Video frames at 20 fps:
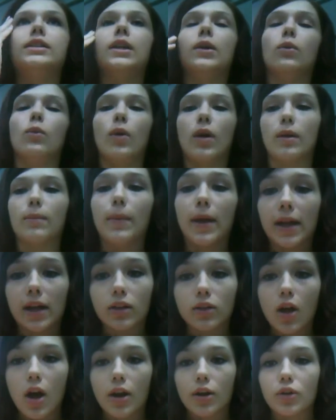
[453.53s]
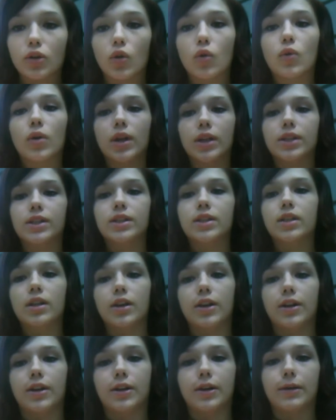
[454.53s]
Didn't want to make a lot of noise,
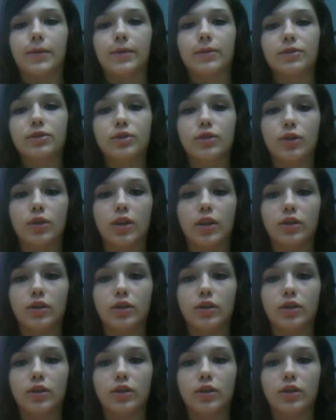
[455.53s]
so